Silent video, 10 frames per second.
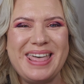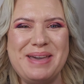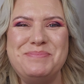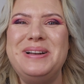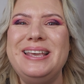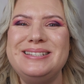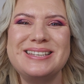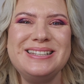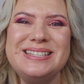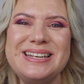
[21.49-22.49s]
then
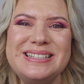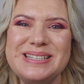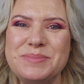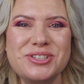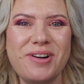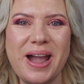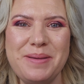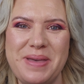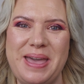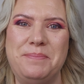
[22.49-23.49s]
please consider
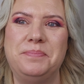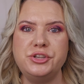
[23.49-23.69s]
subscribing.